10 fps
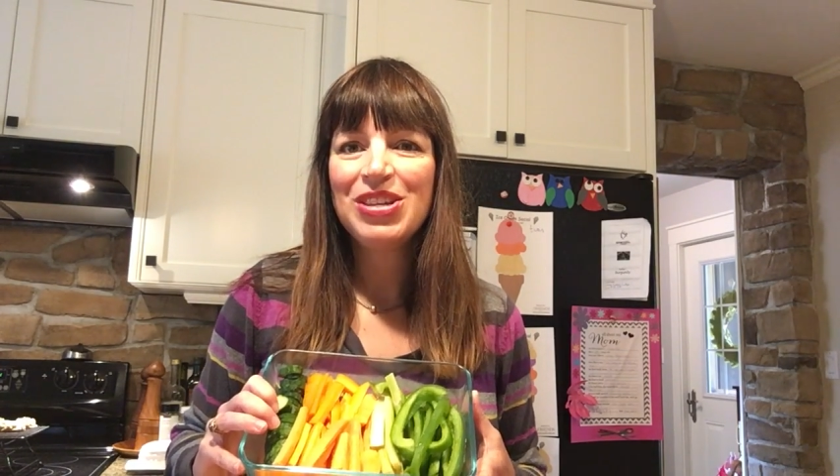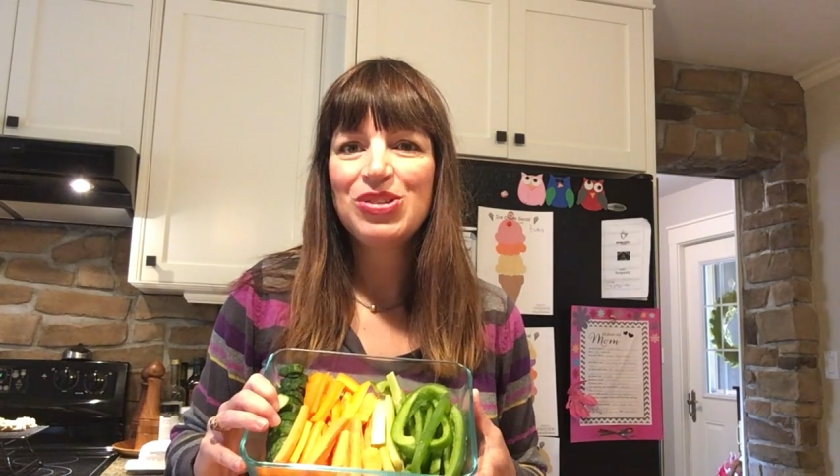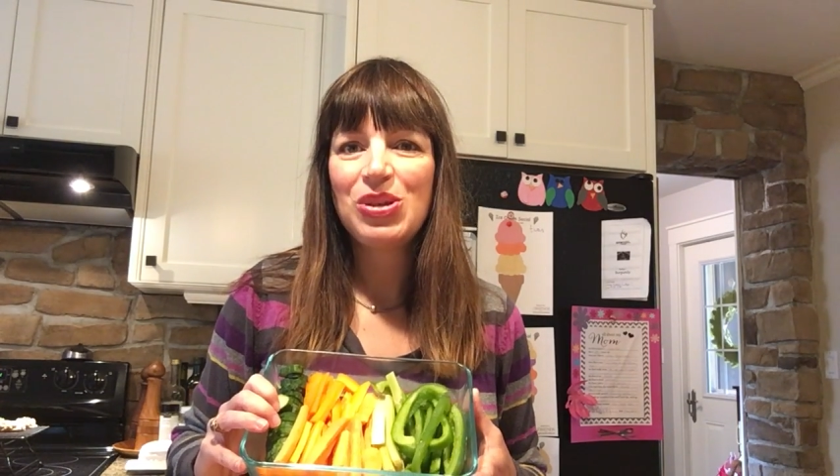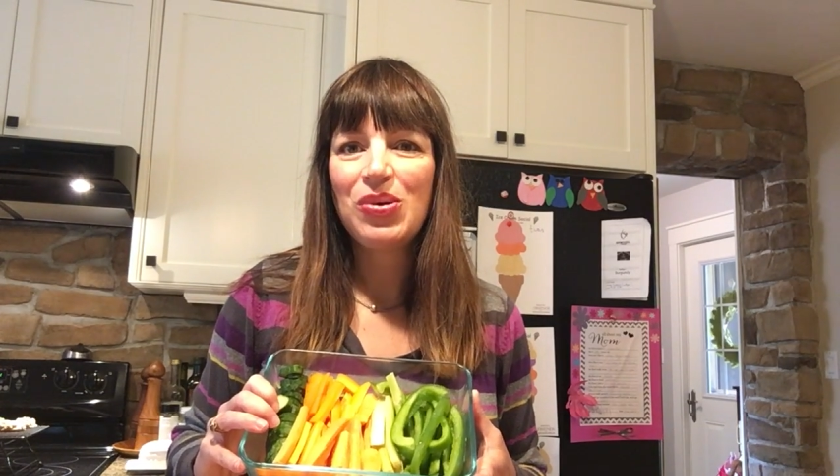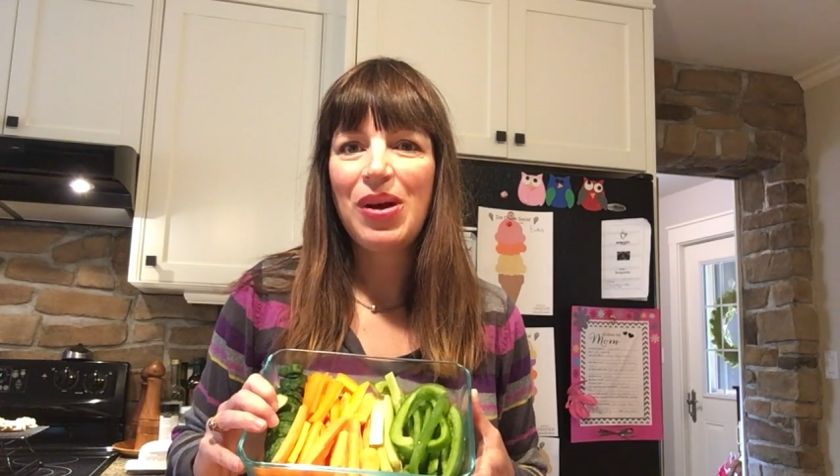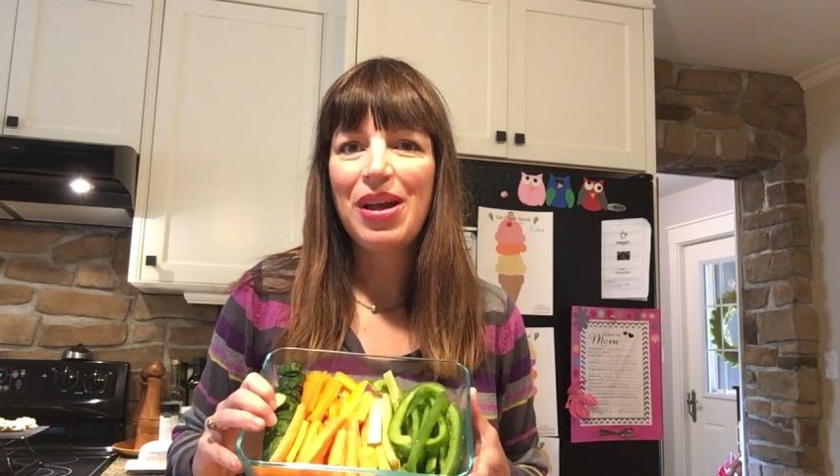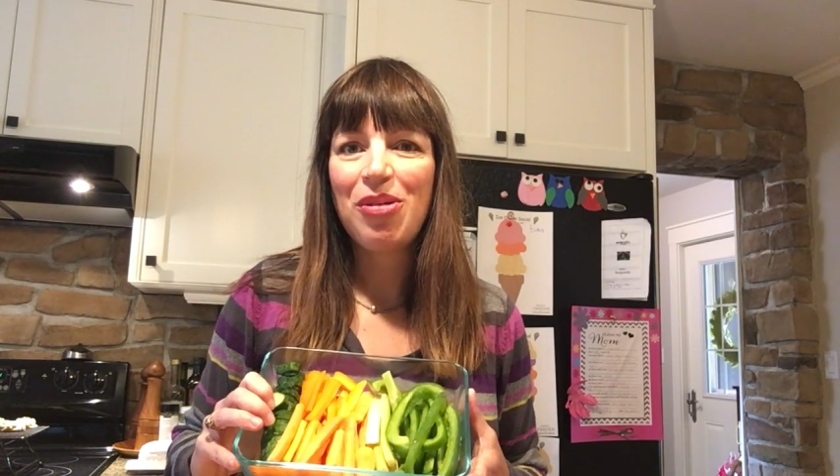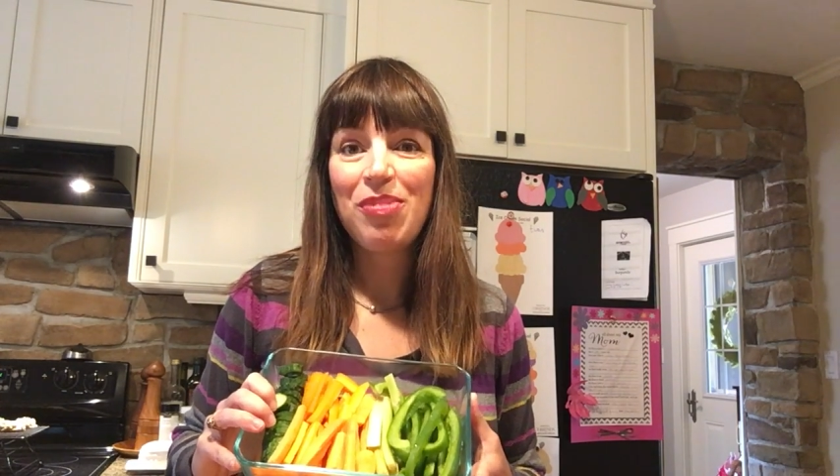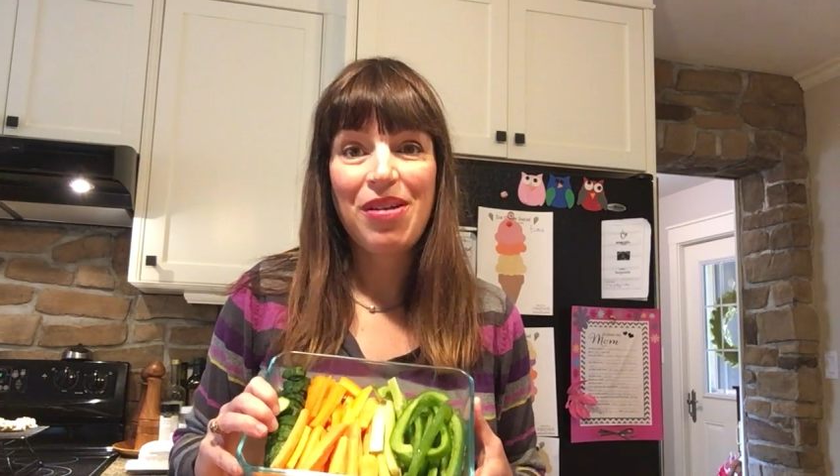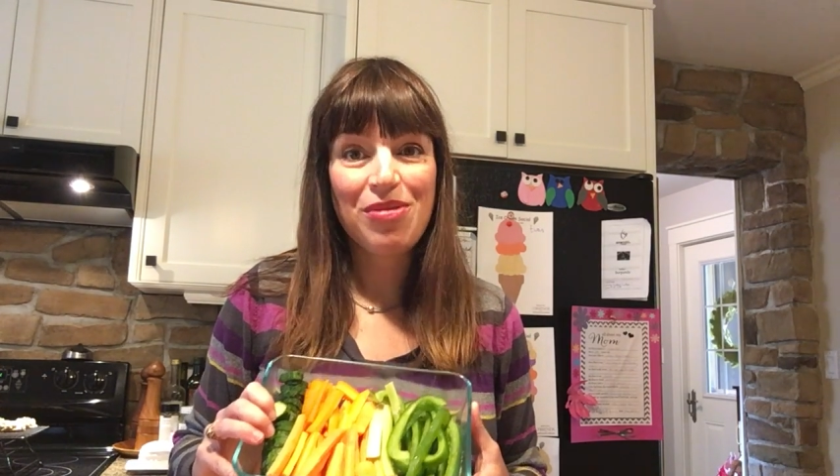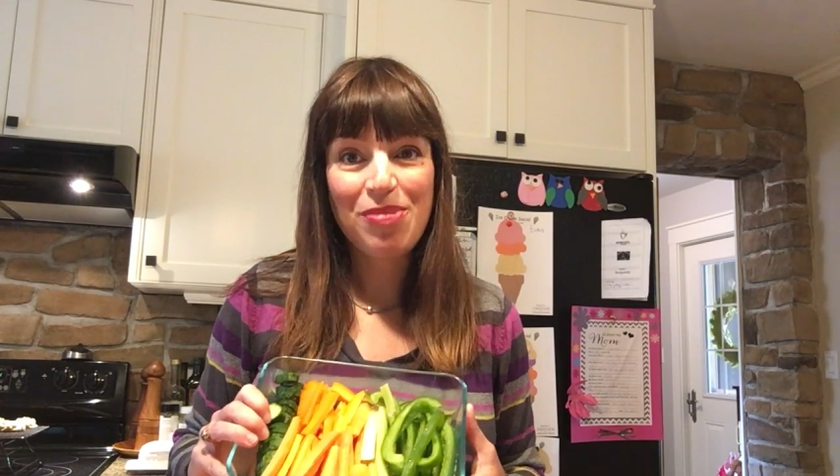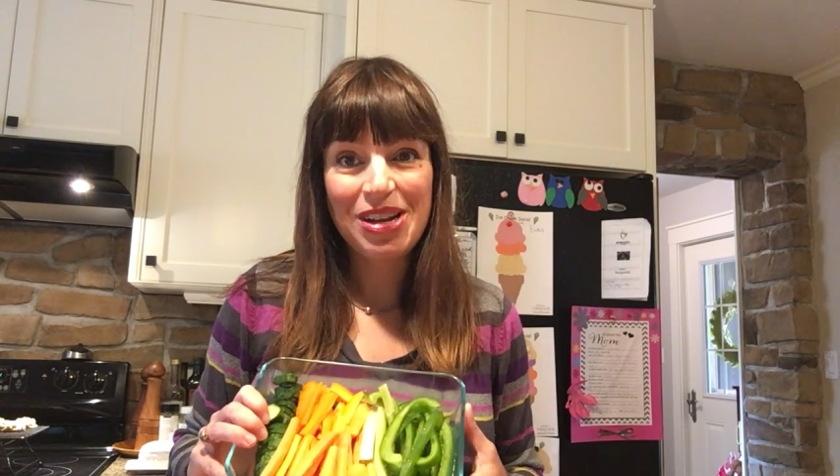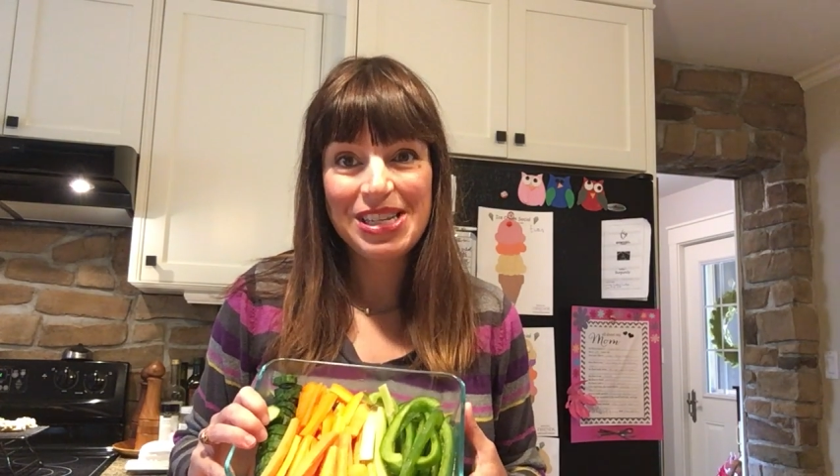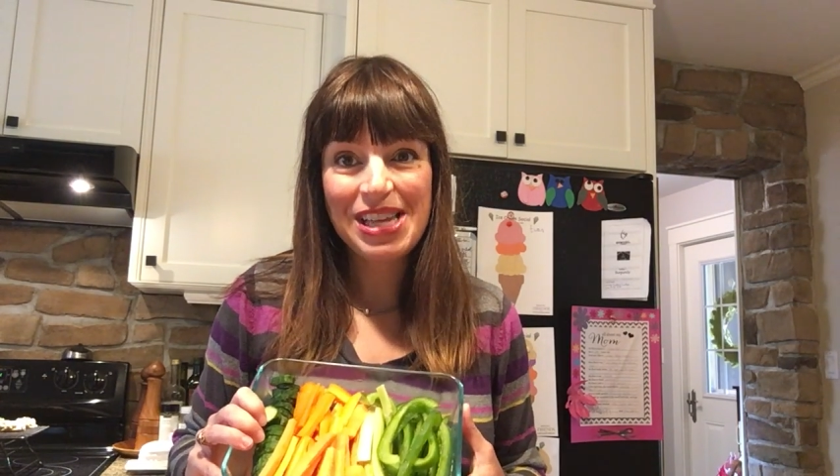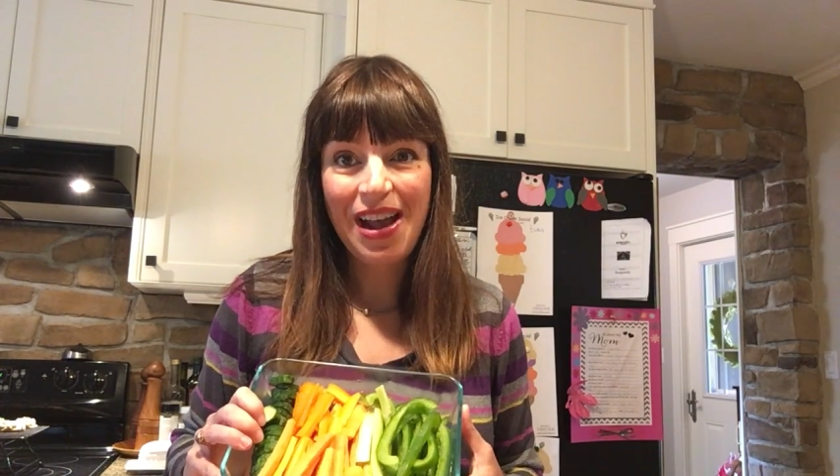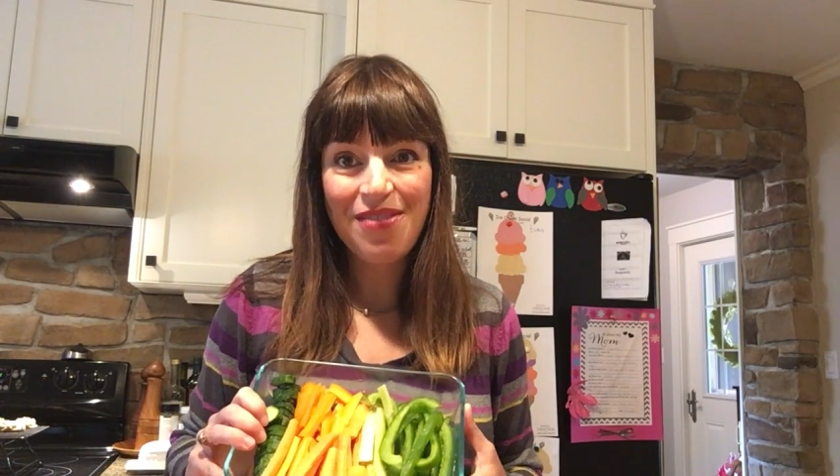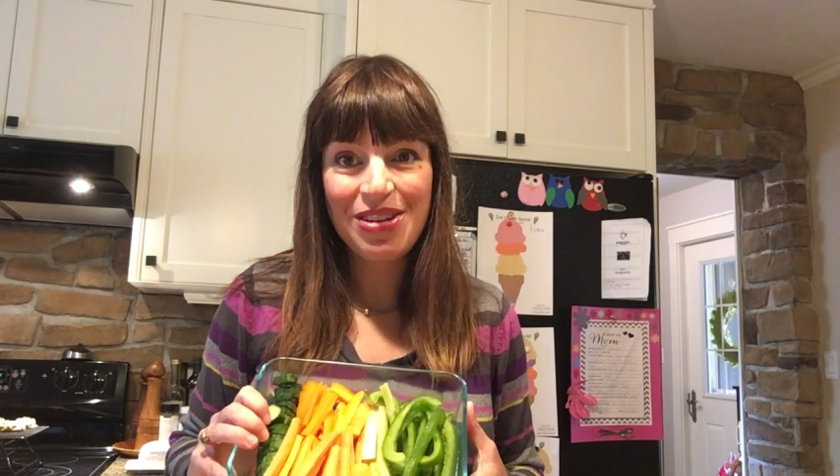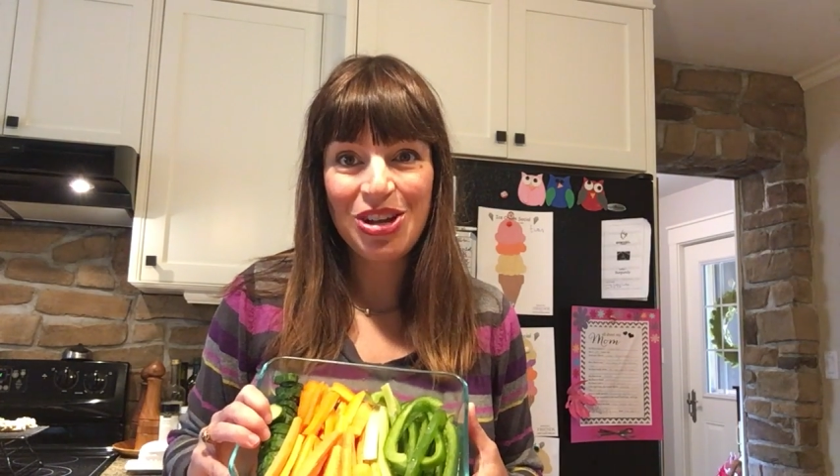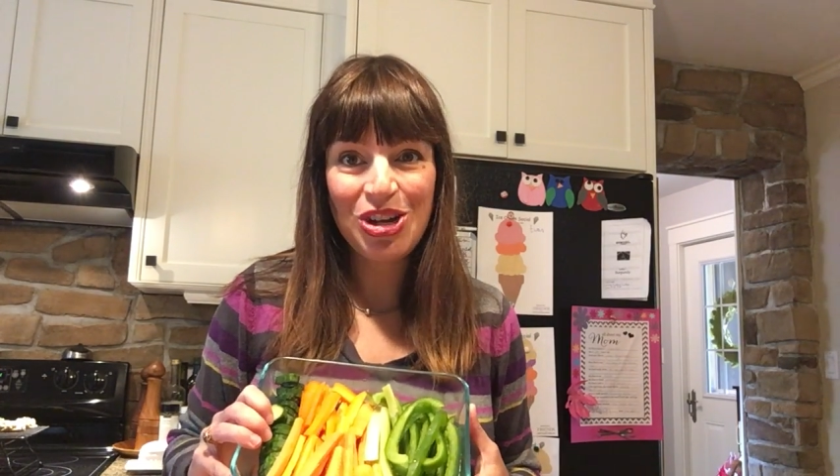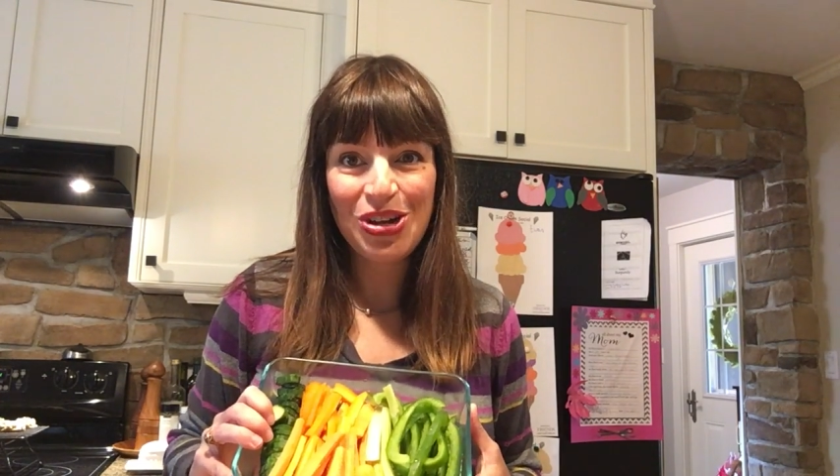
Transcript: So I hope everybody's having a